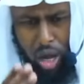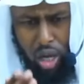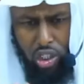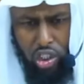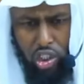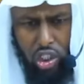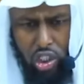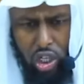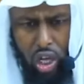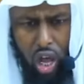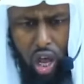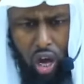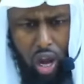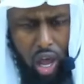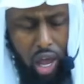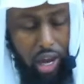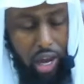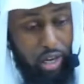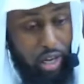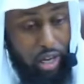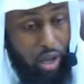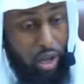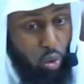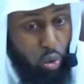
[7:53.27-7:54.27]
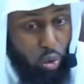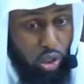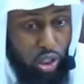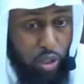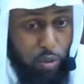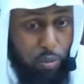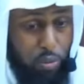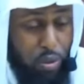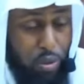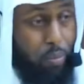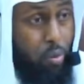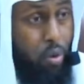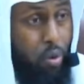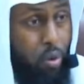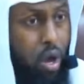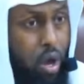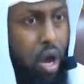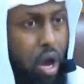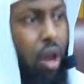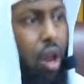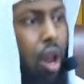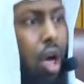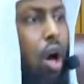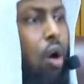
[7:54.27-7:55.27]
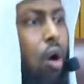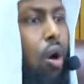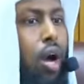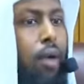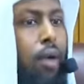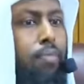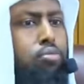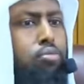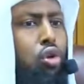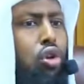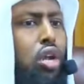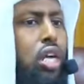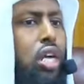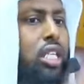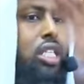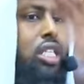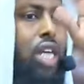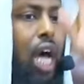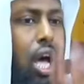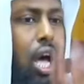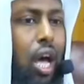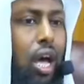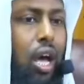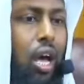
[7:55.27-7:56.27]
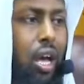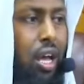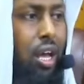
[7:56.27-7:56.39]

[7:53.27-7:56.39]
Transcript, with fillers: mashallah, and all these people, Allahu akburikta,